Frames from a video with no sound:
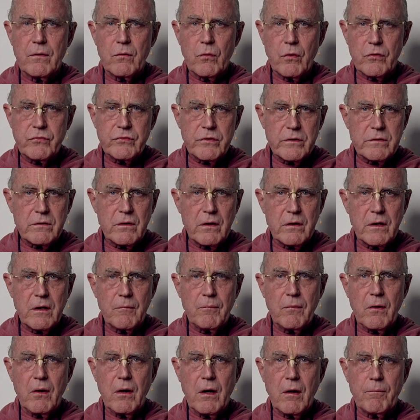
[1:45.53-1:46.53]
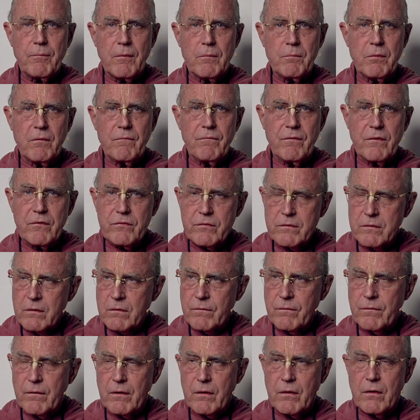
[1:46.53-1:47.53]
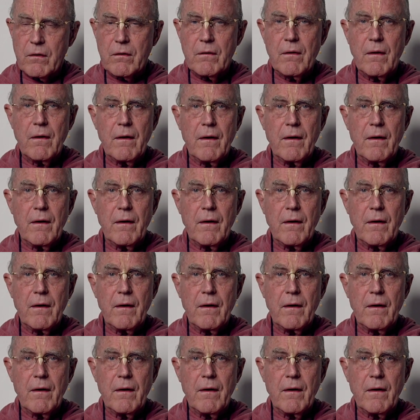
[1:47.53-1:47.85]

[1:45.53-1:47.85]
Lord Chaitanya Mahaprabhu visited there